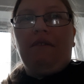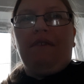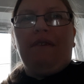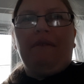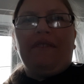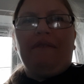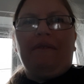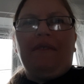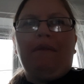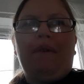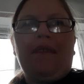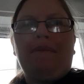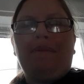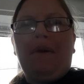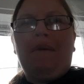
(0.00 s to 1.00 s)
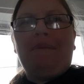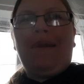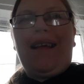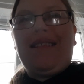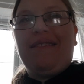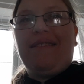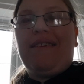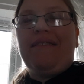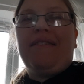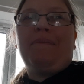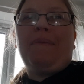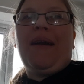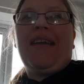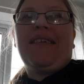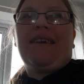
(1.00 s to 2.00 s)
I thought it wasn't really worth meal planning, so to
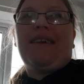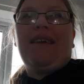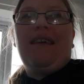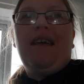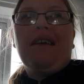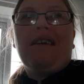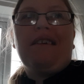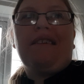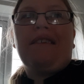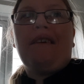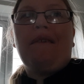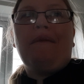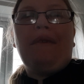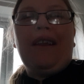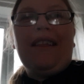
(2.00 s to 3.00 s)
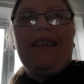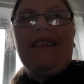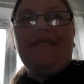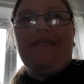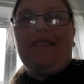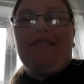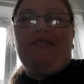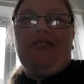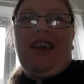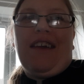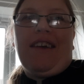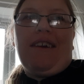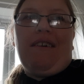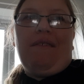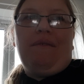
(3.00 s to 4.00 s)
speak, because I don't really need to
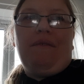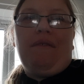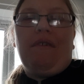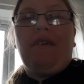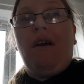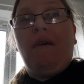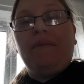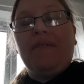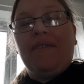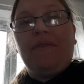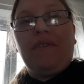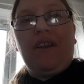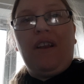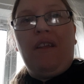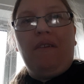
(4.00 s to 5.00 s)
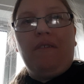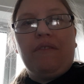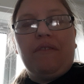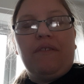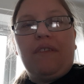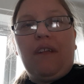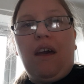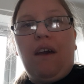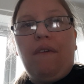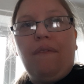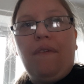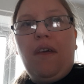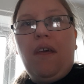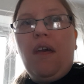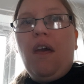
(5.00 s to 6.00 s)
check, for gluten and
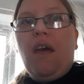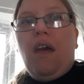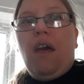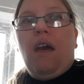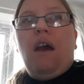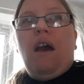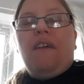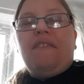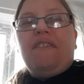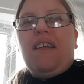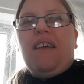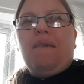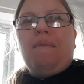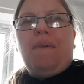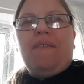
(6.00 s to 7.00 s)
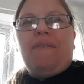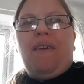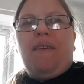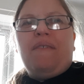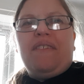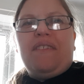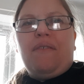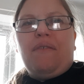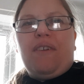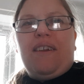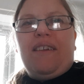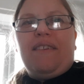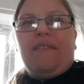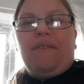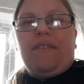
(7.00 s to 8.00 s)
stuff. I don't know, I might find it's in the
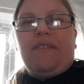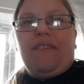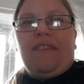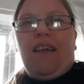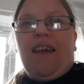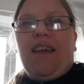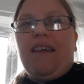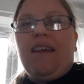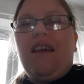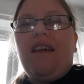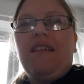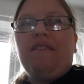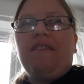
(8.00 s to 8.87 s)
freezer for tonight.